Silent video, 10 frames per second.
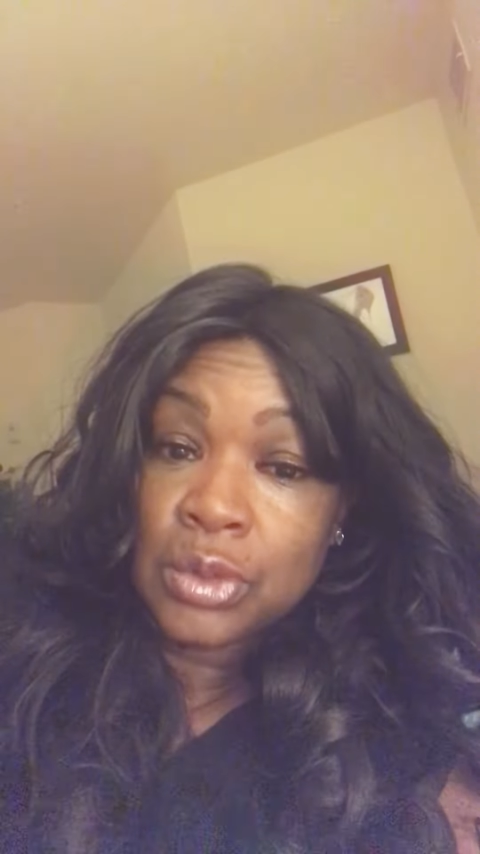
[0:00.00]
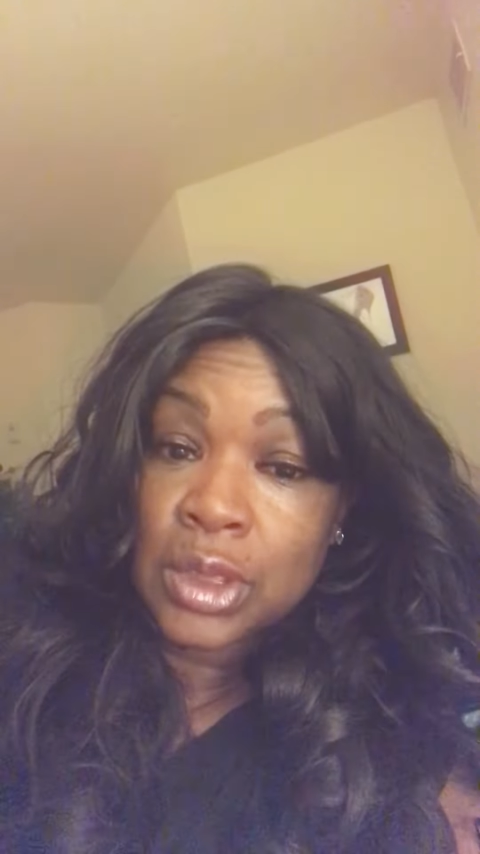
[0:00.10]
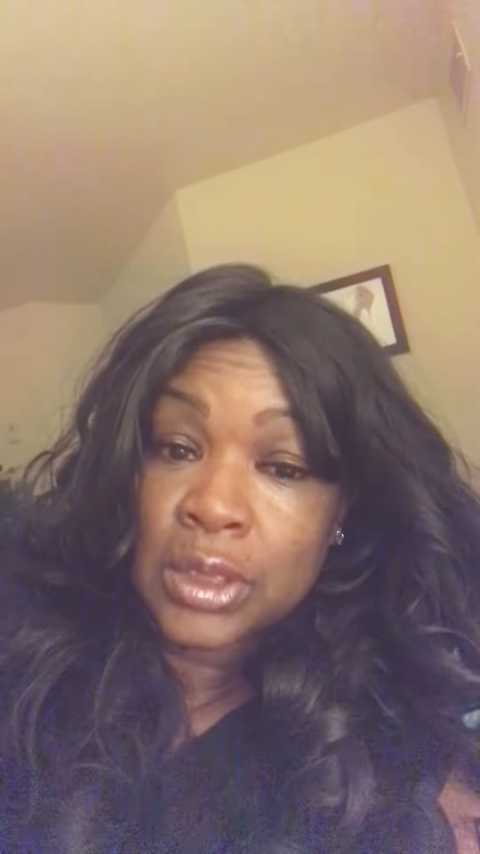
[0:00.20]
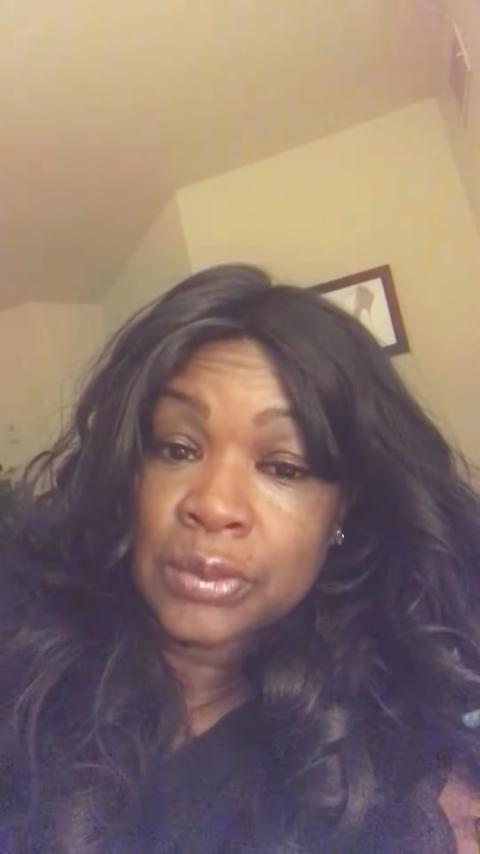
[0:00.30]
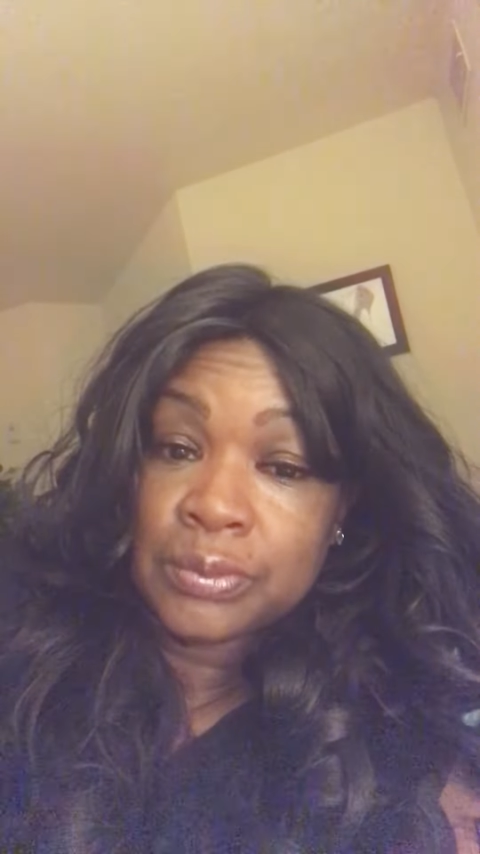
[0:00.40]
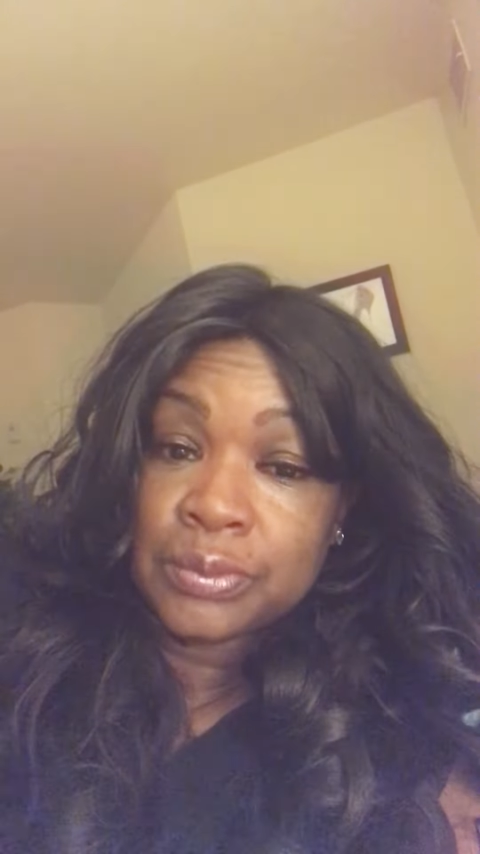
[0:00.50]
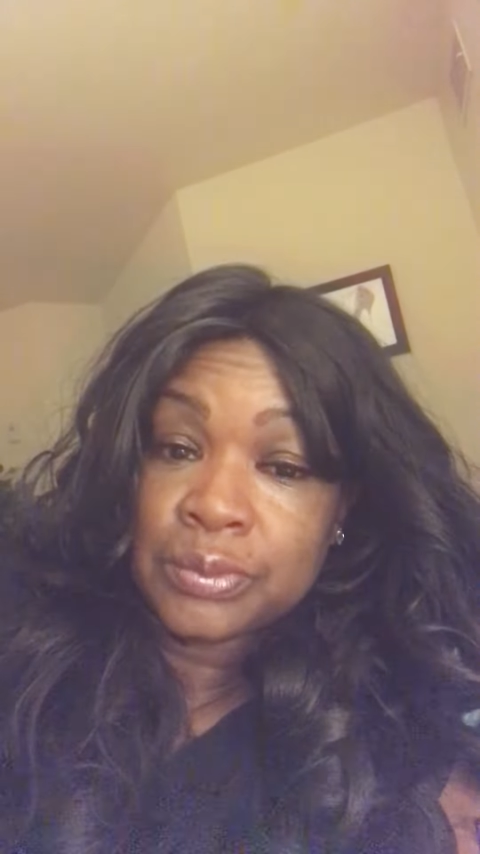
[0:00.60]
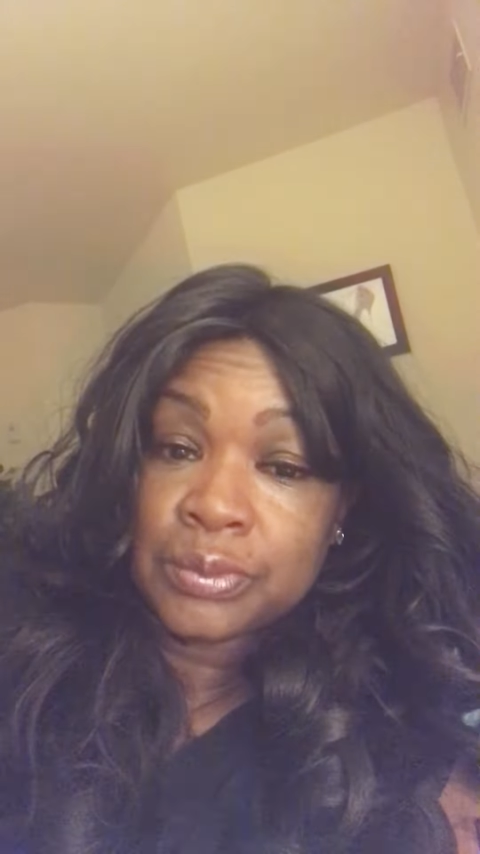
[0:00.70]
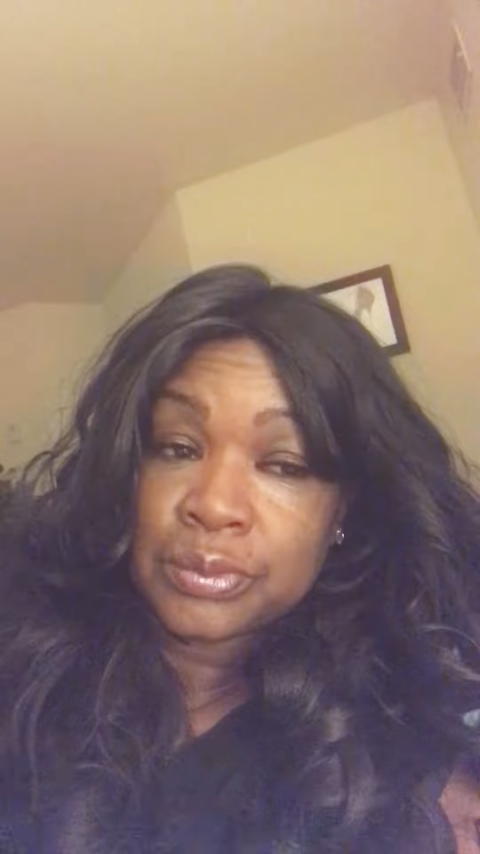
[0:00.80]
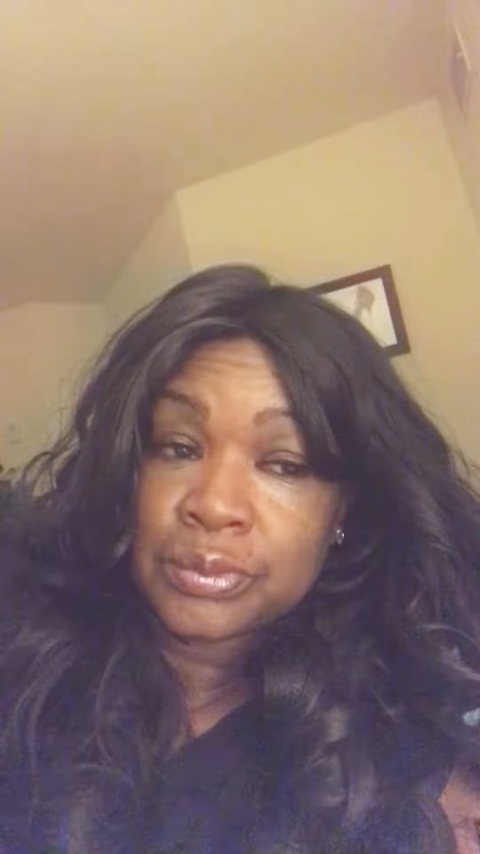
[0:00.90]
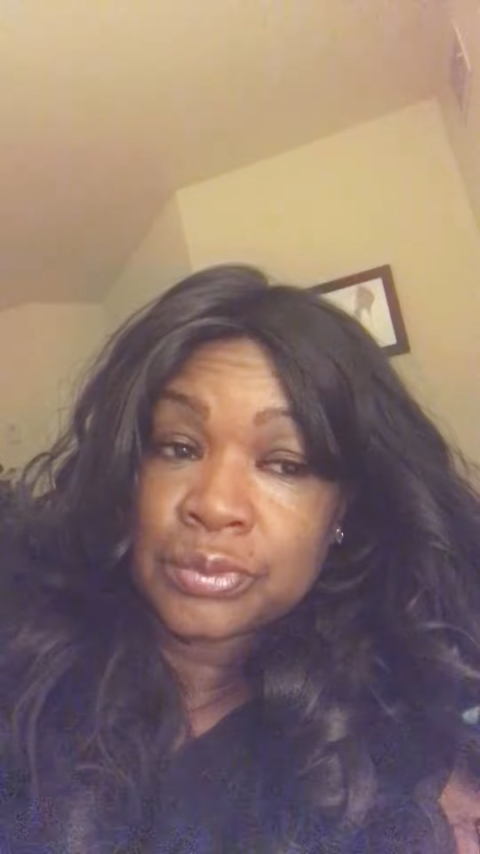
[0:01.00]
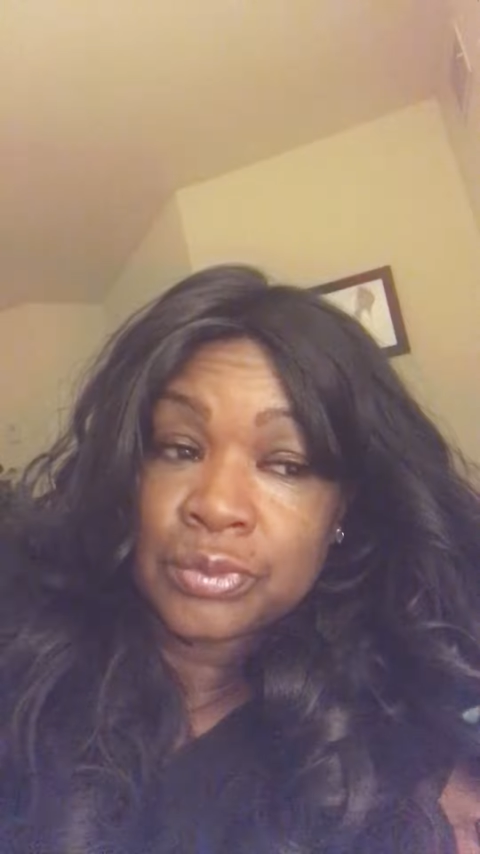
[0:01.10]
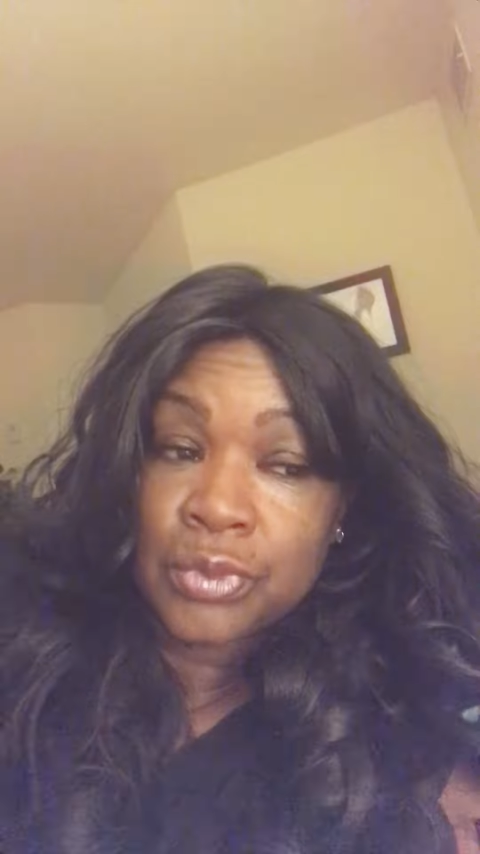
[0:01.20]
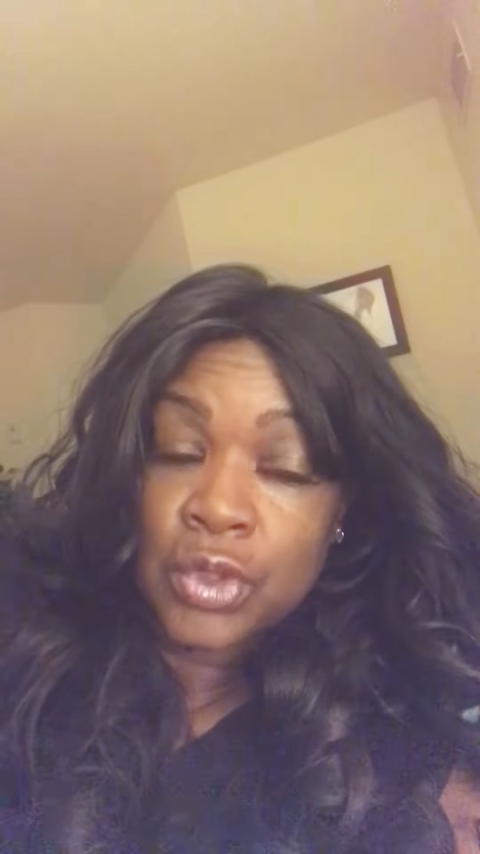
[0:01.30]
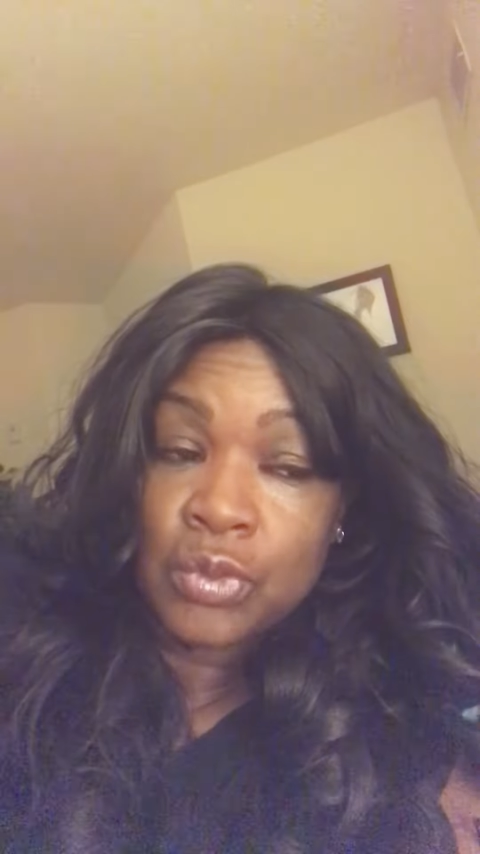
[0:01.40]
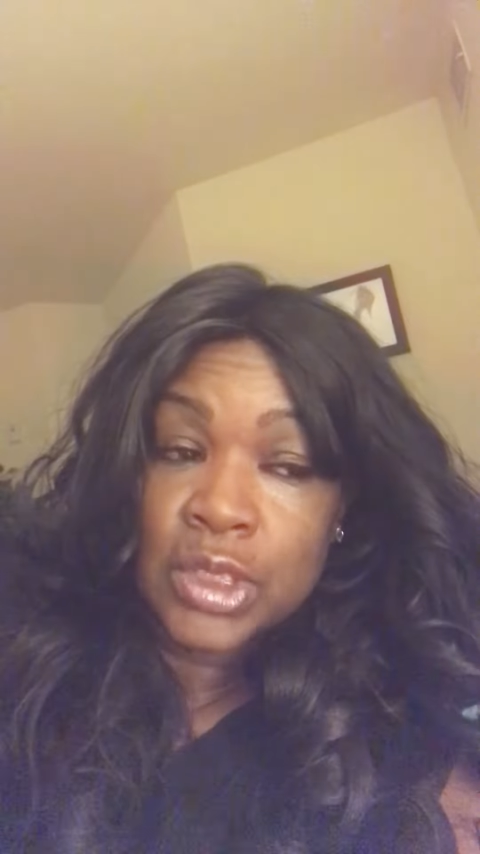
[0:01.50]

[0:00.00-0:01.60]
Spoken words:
the